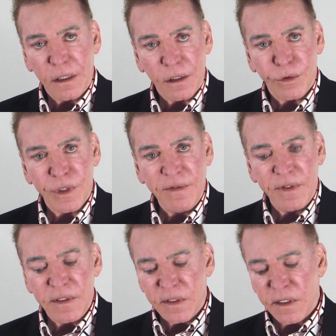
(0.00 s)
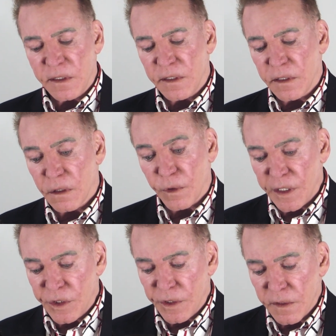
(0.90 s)
grievances,
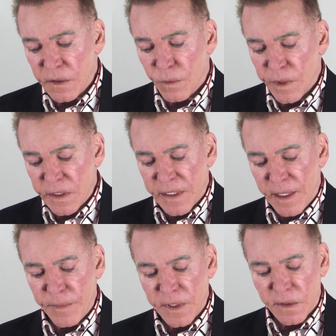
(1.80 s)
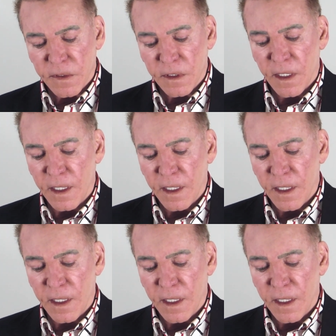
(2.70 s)
grudges, resentments.